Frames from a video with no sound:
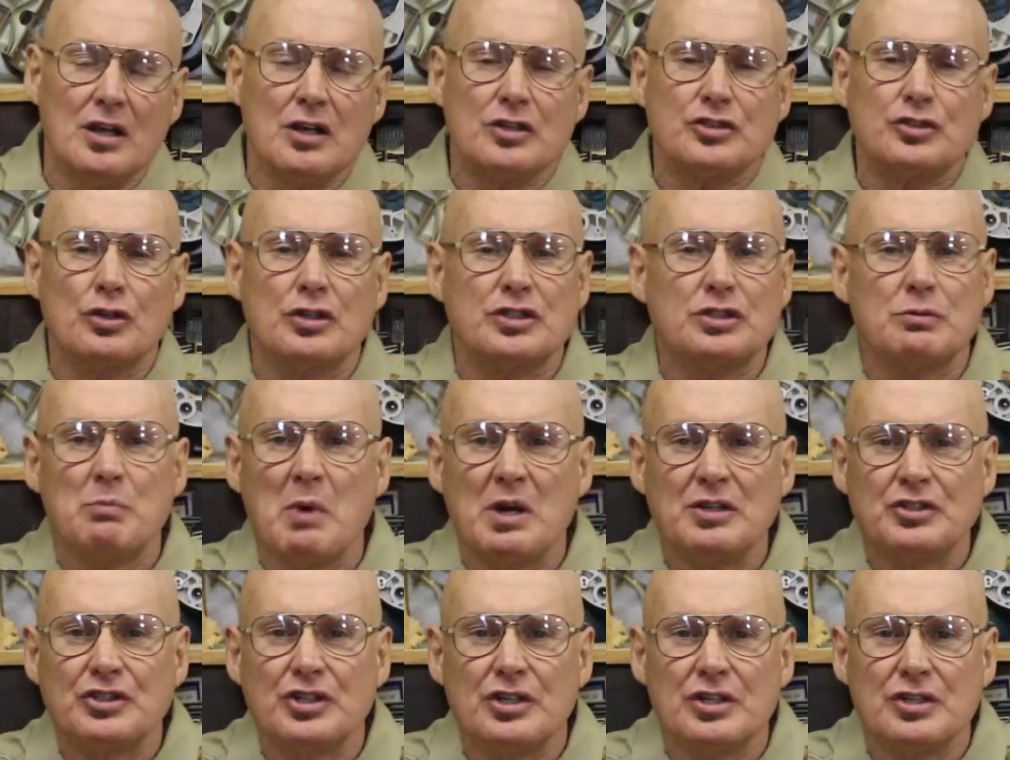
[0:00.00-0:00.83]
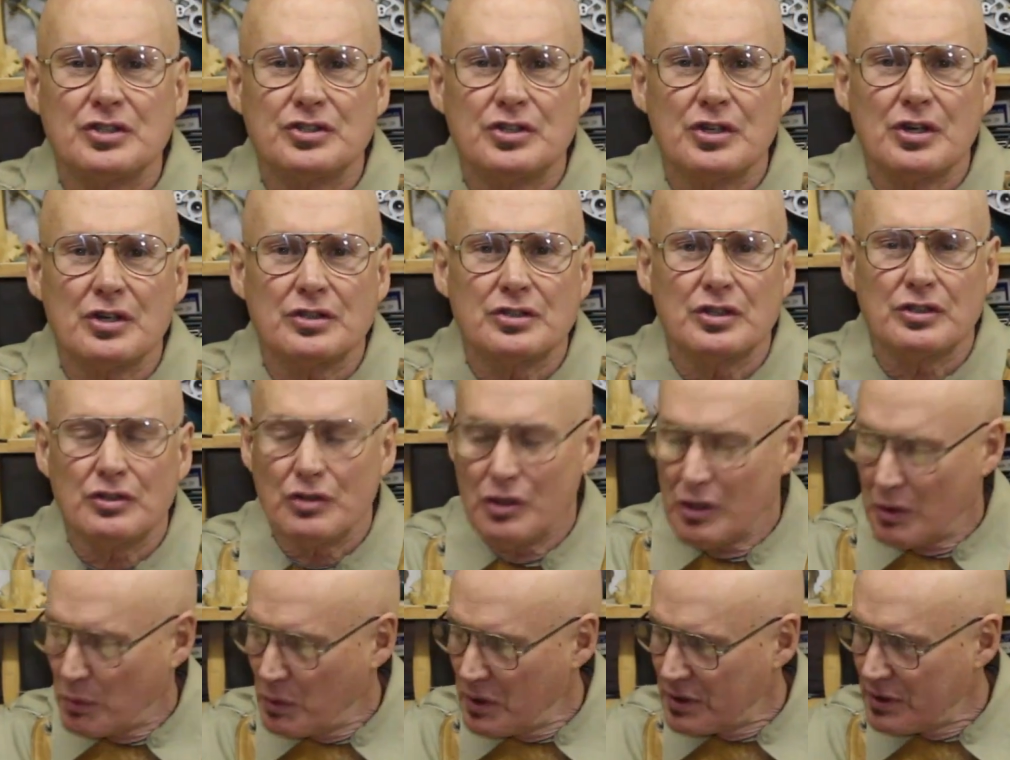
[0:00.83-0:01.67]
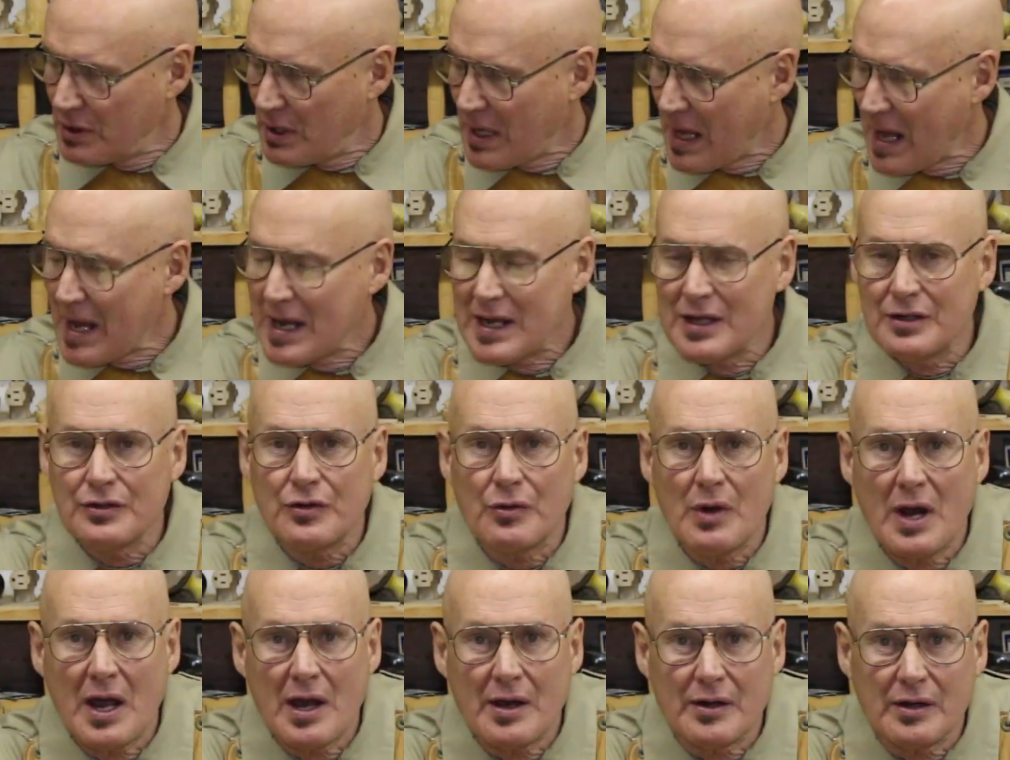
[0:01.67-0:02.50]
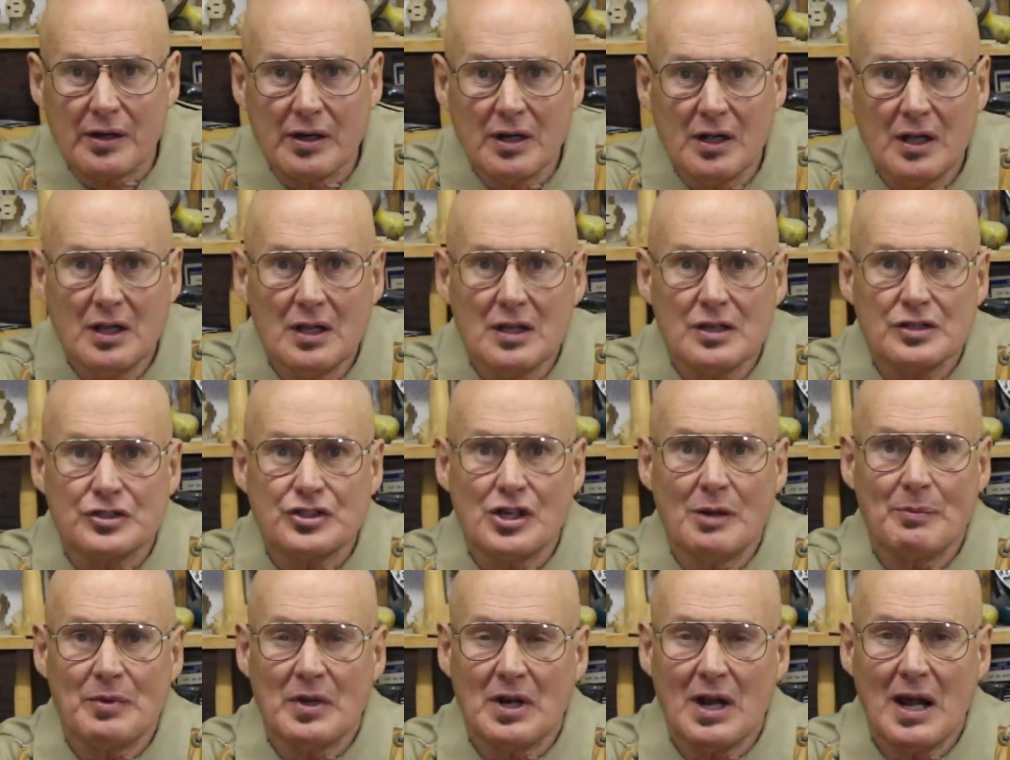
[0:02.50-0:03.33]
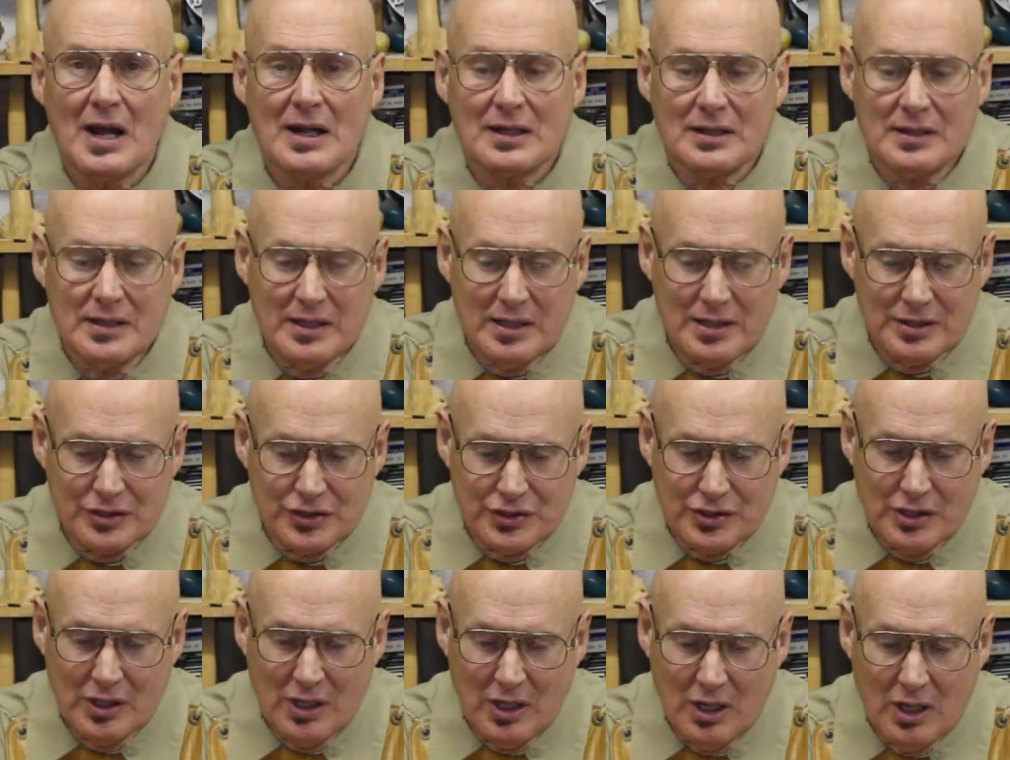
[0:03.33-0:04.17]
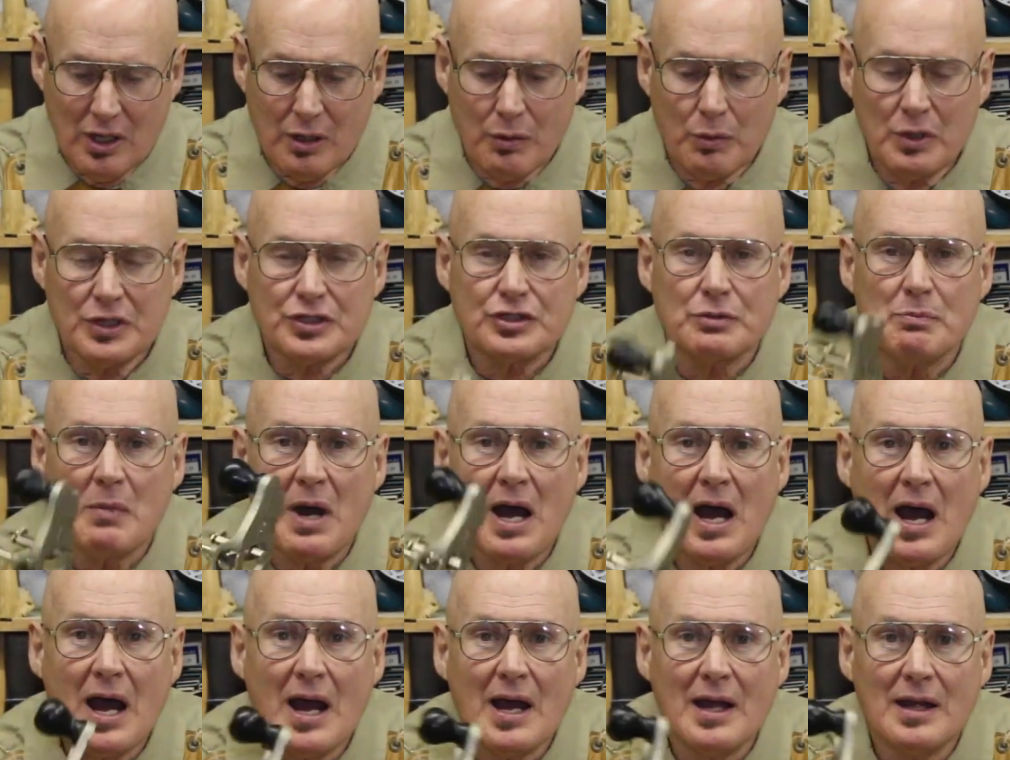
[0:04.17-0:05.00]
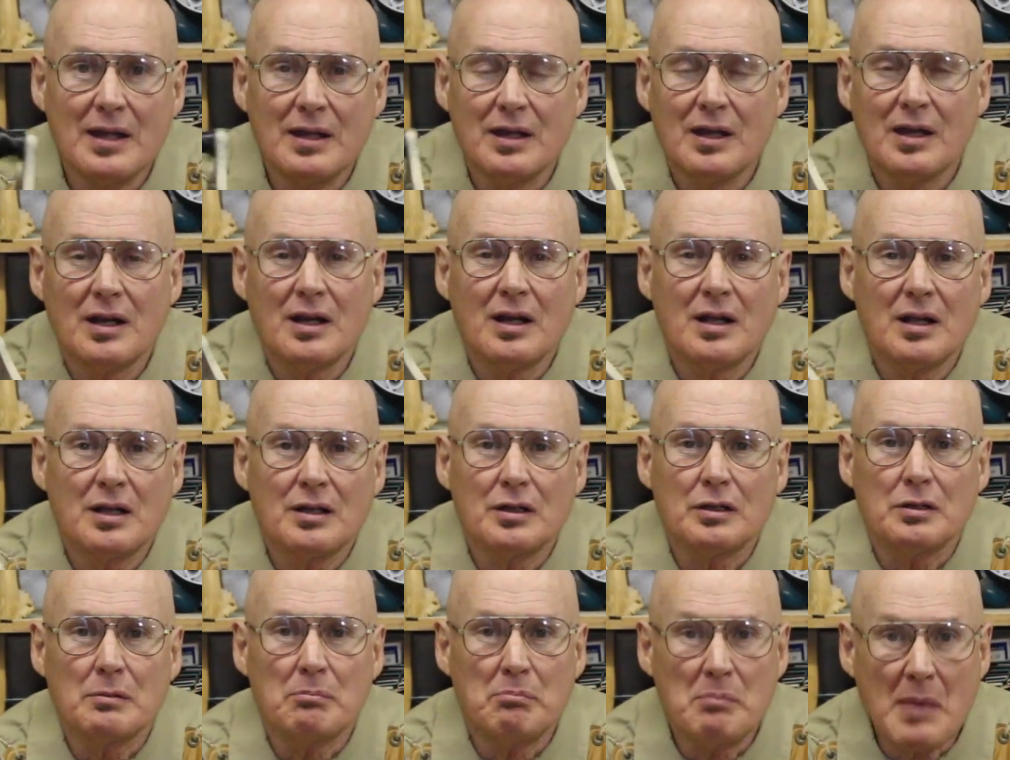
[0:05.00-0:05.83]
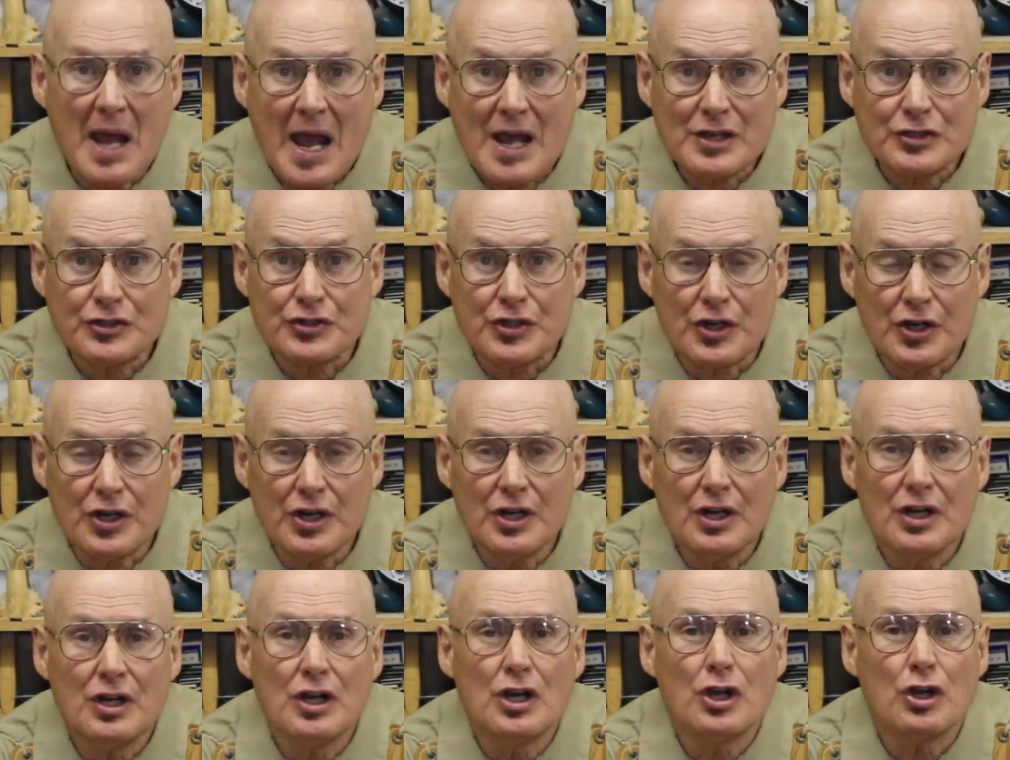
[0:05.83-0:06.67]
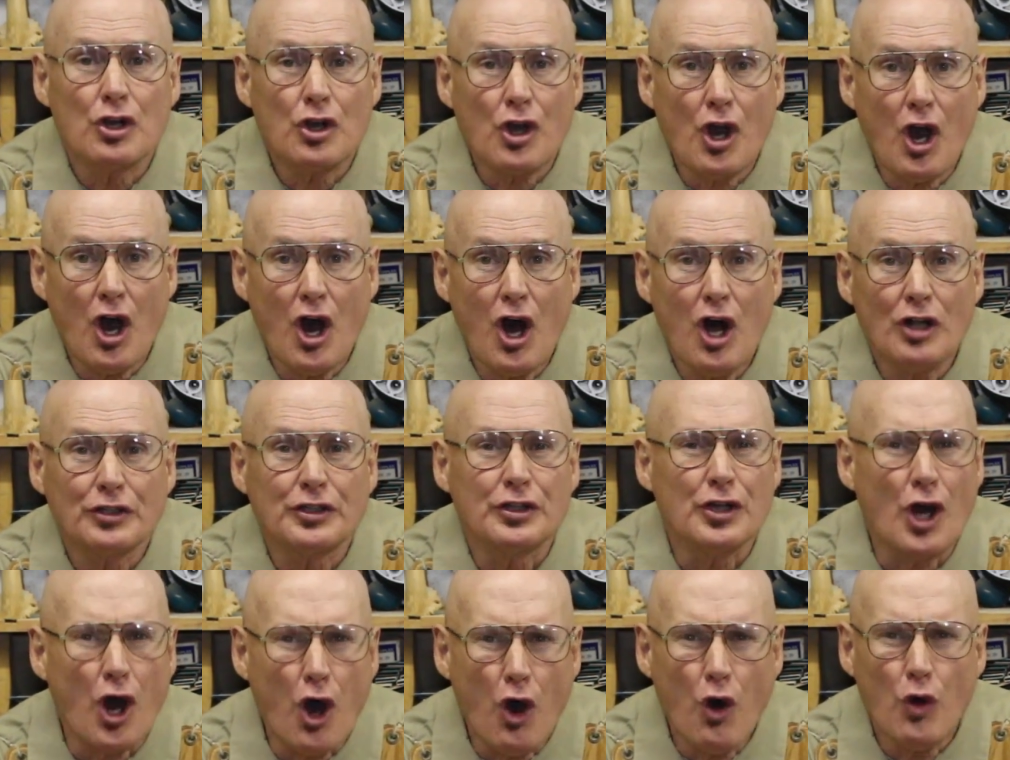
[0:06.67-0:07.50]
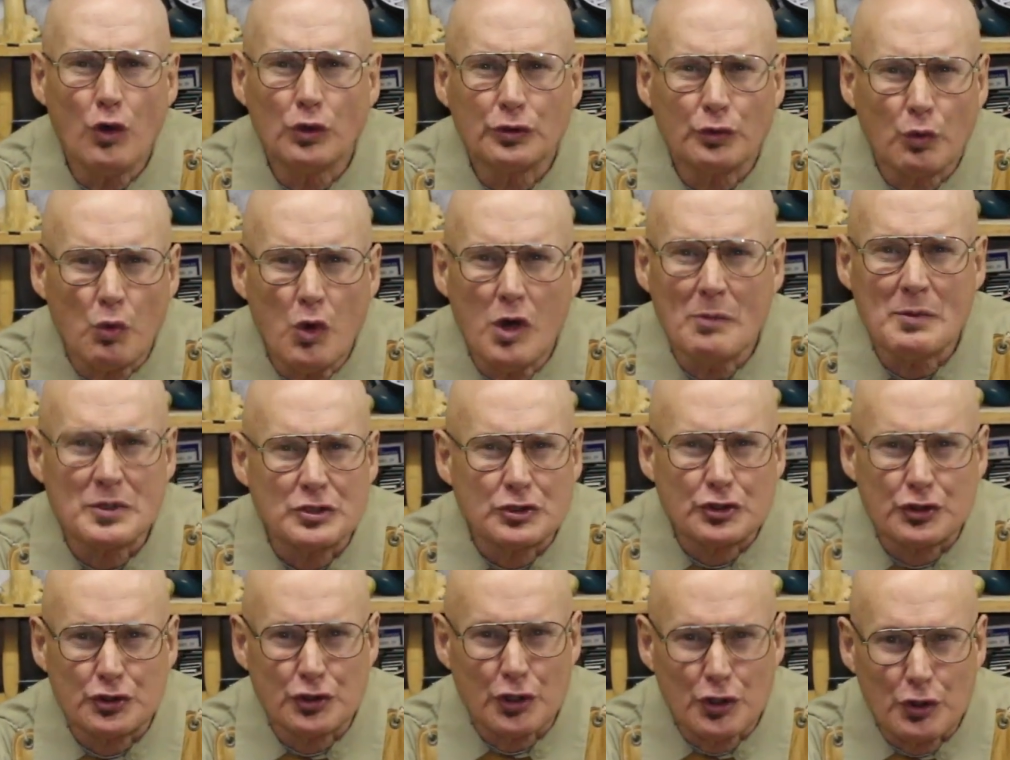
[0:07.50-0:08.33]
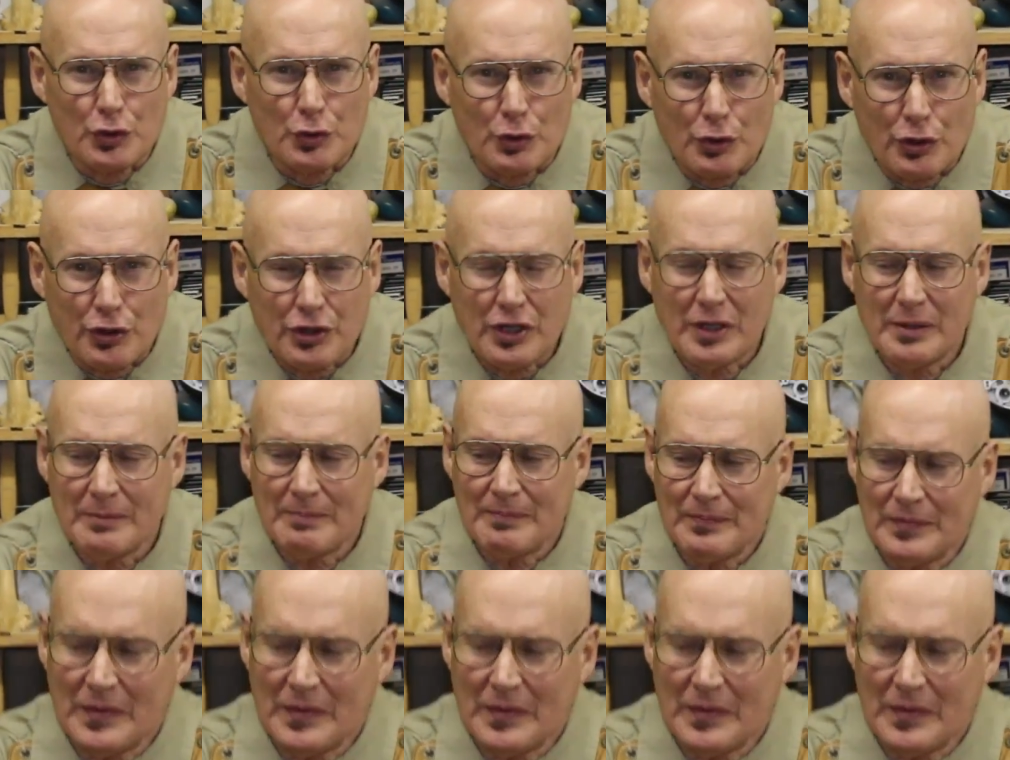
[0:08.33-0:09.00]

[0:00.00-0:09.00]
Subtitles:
So it's much easier to do it with a hand router, something like this, which my master called an old woman's tooth.